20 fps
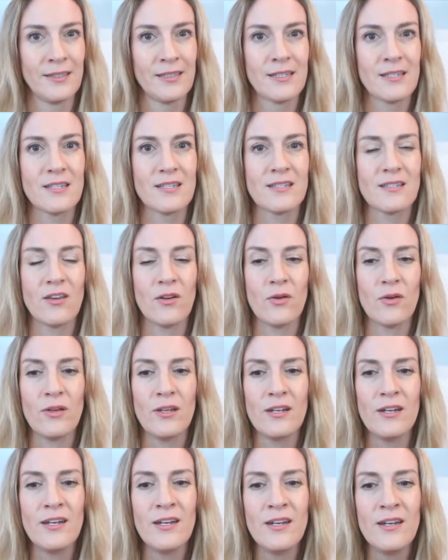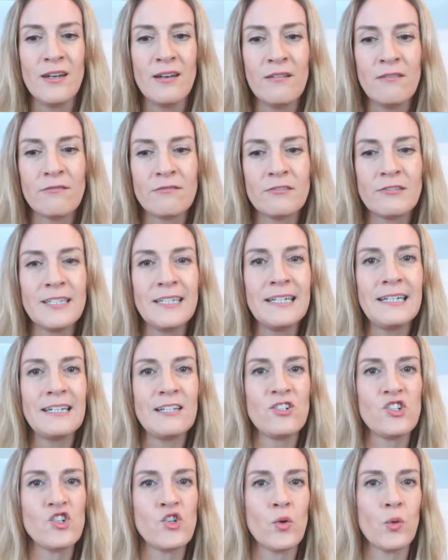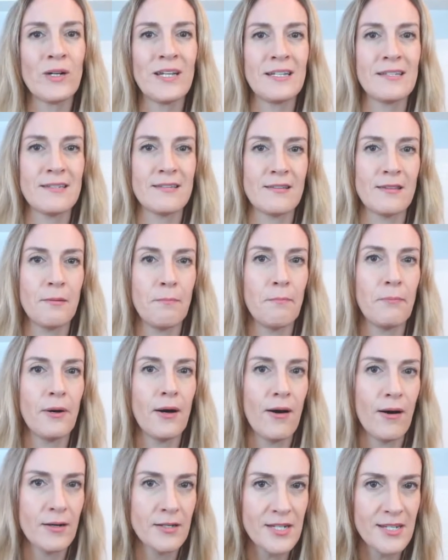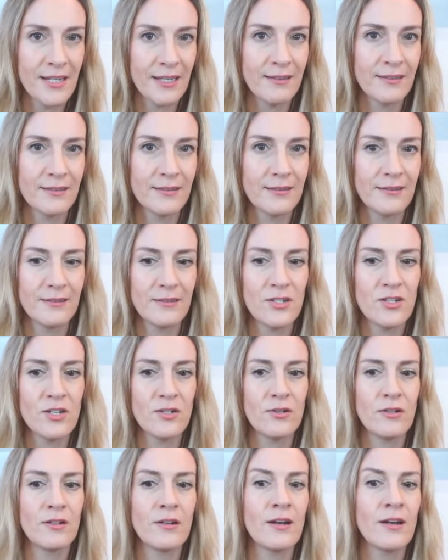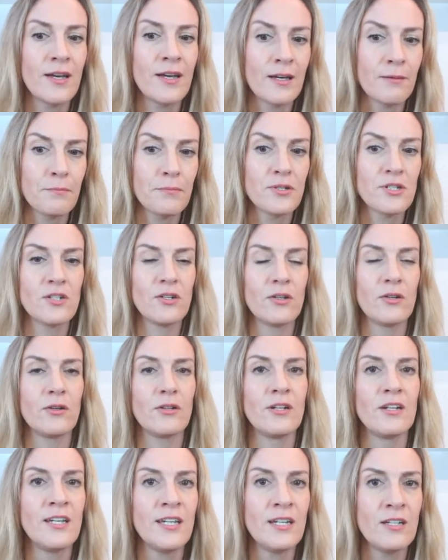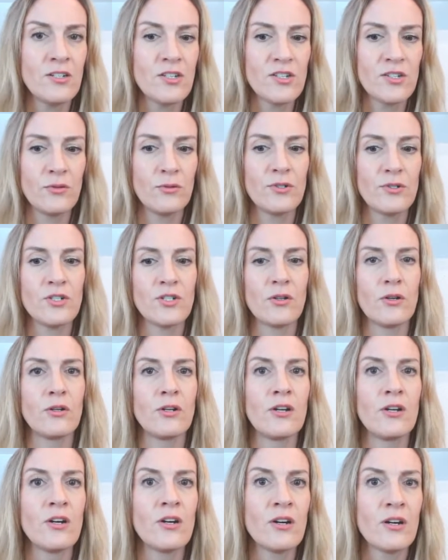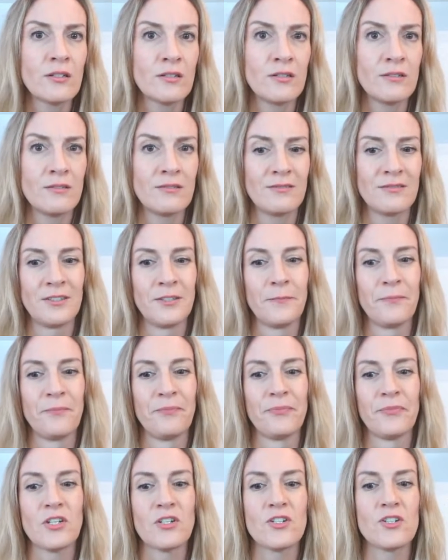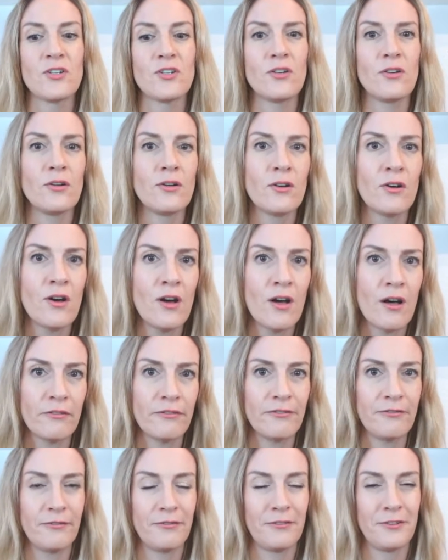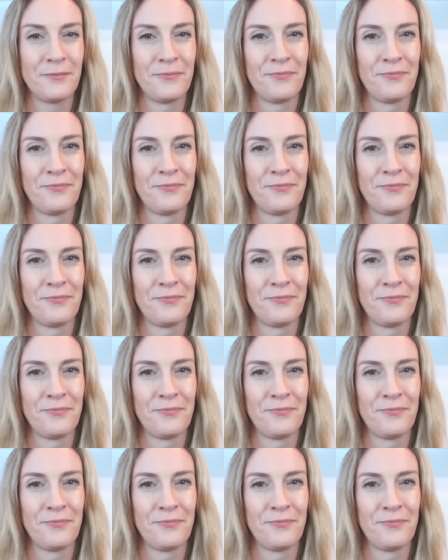So n really joins the particle. Turn up, turn into, turn on, turn off.